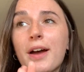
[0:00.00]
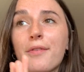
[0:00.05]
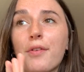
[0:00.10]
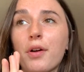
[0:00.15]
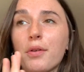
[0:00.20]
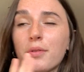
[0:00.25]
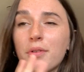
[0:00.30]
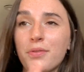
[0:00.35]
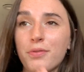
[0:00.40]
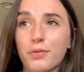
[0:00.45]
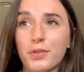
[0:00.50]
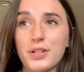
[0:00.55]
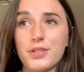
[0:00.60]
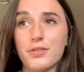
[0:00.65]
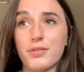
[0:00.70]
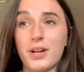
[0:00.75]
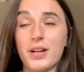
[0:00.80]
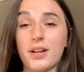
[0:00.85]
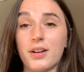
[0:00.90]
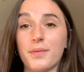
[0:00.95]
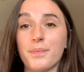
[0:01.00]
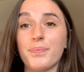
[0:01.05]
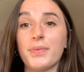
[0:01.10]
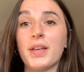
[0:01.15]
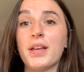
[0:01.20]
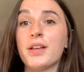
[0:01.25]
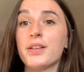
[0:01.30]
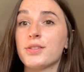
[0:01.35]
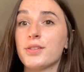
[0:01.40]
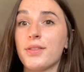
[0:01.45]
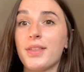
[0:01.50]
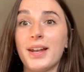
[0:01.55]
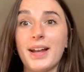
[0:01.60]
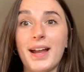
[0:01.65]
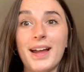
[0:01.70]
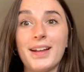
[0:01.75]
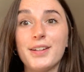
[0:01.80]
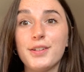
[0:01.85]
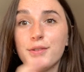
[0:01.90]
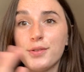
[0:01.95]
our refrigerator. So then I
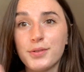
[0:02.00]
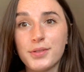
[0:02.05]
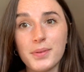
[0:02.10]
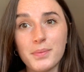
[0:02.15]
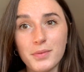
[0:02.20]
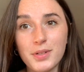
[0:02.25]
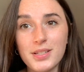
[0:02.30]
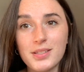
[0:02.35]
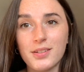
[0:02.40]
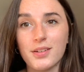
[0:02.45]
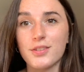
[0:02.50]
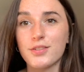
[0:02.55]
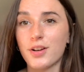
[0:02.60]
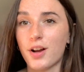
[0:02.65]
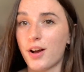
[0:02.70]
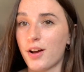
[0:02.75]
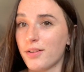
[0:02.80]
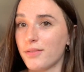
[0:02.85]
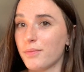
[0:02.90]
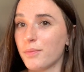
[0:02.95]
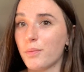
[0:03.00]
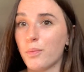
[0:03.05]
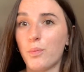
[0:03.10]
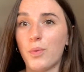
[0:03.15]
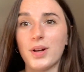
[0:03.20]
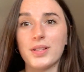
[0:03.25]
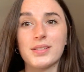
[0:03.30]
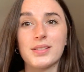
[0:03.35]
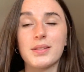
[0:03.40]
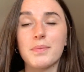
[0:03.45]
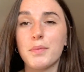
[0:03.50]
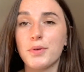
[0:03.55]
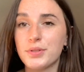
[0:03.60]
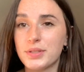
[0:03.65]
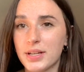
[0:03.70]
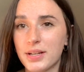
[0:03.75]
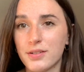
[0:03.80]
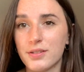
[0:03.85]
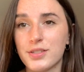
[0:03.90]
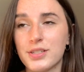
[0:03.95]
had to do some research on what's the most
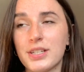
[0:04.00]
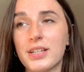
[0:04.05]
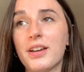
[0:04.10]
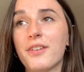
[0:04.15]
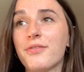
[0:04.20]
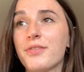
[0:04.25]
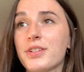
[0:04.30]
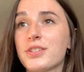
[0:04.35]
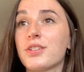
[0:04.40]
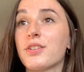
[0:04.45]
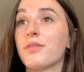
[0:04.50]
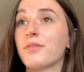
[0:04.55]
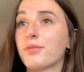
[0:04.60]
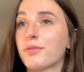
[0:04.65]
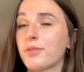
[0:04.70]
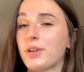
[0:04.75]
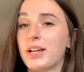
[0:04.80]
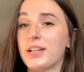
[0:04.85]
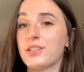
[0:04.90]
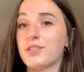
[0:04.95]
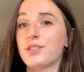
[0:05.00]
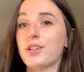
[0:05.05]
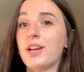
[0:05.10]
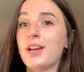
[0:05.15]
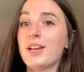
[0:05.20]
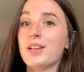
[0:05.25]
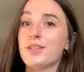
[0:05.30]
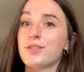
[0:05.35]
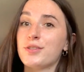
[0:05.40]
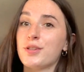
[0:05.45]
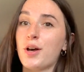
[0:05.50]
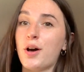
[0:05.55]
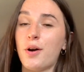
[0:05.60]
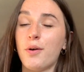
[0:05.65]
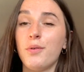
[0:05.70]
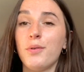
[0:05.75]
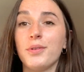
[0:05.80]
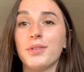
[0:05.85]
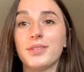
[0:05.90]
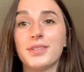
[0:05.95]
energy efficient fridge.
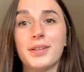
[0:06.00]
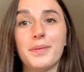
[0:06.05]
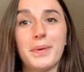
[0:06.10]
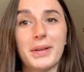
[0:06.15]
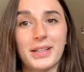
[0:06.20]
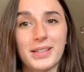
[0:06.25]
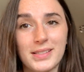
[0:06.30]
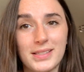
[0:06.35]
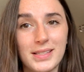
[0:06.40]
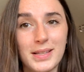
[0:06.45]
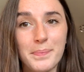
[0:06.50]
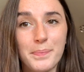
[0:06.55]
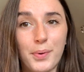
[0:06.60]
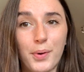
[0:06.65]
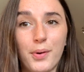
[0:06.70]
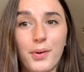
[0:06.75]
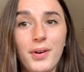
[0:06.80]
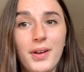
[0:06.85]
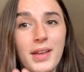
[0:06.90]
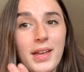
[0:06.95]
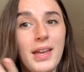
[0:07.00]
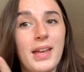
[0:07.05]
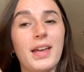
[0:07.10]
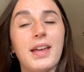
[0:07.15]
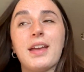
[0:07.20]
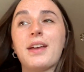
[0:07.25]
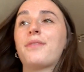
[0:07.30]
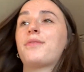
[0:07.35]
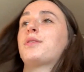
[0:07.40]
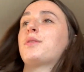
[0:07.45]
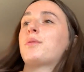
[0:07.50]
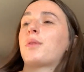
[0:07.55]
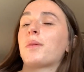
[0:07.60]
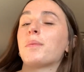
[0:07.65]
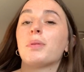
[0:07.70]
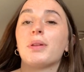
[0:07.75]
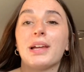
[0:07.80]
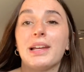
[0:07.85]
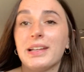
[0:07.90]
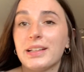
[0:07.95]
So to make it simple, if you are
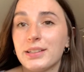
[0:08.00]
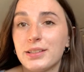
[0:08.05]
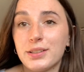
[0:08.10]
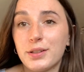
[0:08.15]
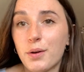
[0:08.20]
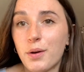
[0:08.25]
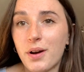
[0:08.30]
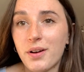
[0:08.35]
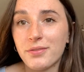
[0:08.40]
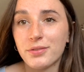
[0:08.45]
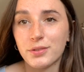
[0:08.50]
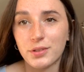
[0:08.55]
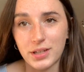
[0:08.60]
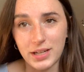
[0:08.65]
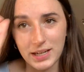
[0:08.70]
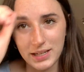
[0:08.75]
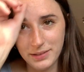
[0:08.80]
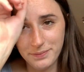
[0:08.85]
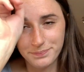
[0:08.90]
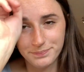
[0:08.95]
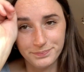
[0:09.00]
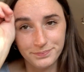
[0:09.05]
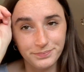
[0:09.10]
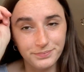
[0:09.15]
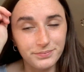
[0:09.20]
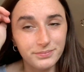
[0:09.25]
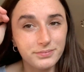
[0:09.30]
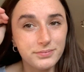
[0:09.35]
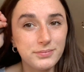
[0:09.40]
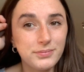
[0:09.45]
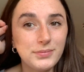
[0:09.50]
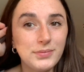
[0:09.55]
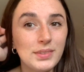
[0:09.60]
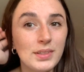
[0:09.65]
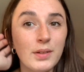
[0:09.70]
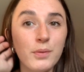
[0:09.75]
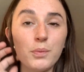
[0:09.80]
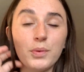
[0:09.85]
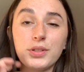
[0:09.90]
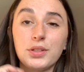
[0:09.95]
planning to go off grid,
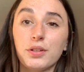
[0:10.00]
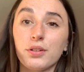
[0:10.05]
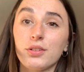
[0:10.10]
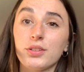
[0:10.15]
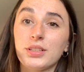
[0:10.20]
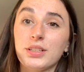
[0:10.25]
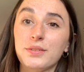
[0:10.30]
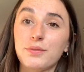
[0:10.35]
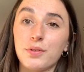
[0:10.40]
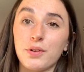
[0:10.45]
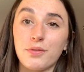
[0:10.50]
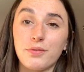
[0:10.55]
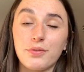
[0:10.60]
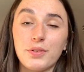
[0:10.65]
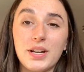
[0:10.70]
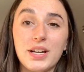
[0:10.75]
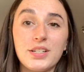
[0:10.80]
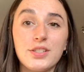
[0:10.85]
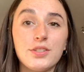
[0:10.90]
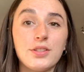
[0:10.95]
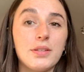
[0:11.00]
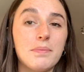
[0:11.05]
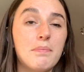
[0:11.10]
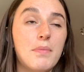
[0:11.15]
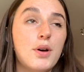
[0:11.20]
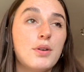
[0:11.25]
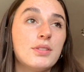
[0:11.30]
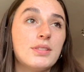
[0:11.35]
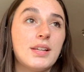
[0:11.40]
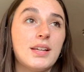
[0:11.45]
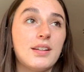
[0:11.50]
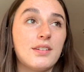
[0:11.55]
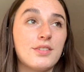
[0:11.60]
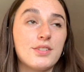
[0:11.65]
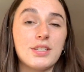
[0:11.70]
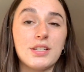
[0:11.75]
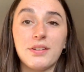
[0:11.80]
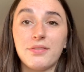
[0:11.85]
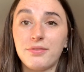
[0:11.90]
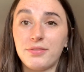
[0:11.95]
when you're looking for a fridge, the most
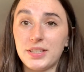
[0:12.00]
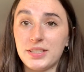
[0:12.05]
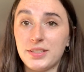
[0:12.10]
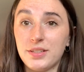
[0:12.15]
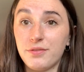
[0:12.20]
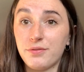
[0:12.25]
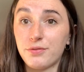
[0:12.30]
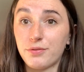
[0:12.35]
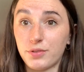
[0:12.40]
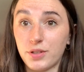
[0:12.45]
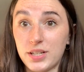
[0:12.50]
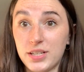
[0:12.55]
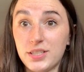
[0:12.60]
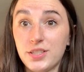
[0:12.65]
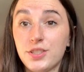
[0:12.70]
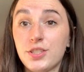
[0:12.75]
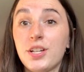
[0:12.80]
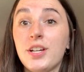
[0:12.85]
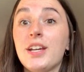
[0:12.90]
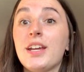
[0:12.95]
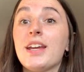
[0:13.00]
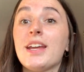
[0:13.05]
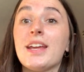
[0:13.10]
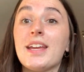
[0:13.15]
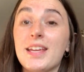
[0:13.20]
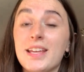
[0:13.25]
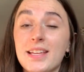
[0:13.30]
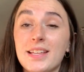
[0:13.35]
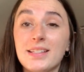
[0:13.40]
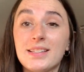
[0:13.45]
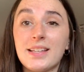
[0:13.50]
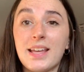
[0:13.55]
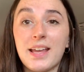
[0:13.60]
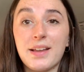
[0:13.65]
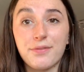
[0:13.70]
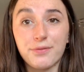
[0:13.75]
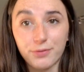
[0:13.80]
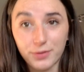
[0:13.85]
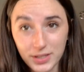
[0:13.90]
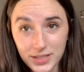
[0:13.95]
energy efficient fridge is a
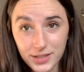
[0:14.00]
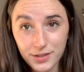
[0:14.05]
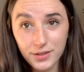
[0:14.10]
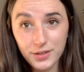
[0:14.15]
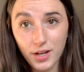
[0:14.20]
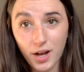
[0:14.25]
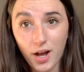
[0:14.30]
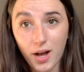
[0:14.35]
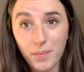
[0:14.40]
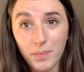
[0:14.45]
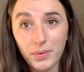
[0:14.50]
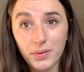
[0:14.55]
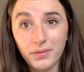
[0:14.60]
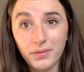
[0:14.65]
freezer top,